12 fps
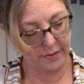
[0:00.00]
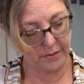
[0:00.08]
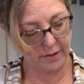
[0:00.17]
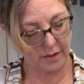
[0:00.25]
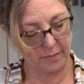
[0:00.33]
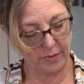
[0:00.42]

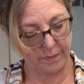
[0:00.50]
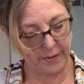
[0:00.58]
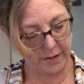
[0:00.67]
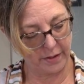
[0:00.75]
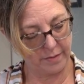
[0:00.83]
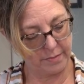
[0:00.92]
the
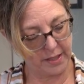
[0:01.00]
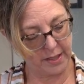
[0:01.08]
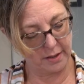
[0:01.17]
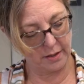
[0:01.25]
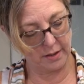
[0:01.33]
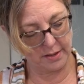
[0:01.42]
prepared
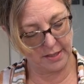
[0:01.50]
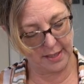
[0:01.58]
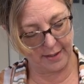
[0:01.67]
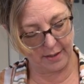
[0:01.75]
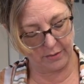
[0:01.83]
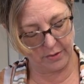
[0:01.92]
meat
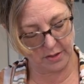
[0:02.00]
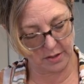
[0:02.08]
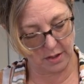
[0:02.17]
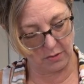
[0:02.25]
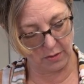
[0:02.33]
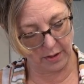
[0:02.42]
down the
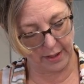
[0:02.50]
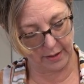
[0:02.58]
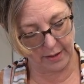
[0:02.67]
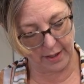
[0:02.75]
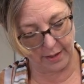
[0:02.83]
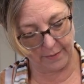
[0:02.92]
skewer like
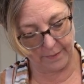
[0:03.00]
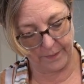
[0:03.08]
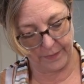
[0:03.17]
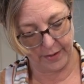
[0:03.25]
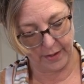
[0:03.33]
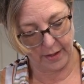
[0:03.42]
that,
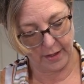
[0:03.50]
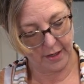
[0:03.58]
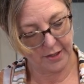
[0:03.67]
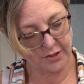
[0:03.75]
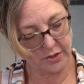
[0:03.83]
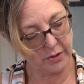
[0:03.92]

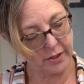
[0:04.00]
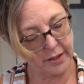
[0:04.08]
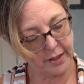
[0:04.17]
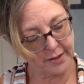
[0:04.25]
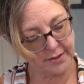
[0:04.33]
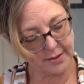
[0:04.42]
so that
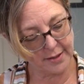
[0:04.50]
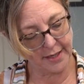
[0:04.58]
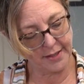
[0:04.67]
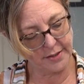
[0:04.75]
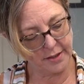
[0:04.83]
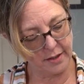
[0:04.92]
it gets
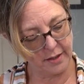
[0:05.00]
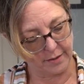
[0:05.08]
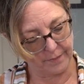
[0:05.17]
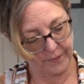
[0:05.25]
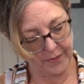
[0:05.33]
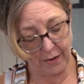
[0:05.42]
nice and
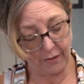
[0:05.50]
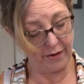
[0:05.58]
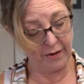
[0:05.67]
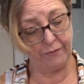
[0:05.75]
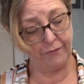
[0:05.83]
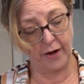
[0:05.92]
thin. Now,
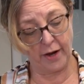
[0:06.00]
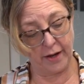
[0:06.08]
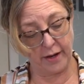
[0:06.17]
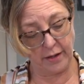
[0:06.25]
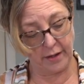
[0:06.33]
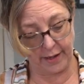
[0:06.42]
if
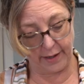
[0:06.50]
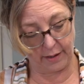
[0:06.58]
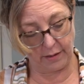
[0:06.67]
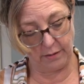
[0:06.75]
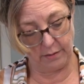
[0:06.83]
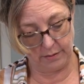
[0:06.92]
I
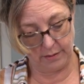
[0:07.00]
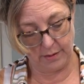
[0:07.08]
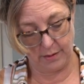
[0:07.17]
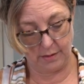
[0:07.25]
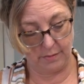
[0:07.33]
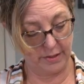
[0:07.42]
had
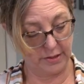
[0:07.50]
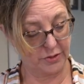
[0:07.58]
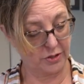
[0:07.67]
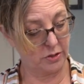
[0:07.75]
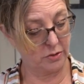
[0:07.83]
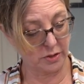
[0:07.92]
metal
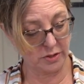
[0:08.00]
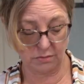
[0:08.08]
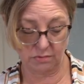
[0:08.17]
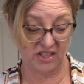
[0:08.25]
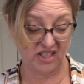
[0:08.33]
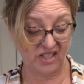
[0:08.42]
skewers,
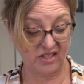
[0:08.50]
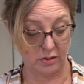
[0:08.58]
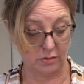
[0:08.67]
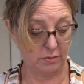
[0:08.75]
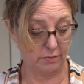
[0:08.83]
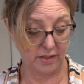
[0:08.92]
which I
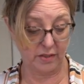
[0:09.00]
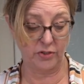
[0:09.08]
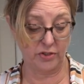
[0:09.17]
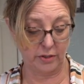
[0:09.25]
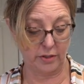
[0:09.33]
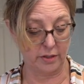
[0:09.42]
don't, but I
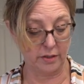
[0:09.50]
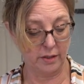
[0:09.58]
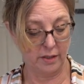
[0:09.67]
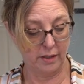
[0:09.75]
wish I did,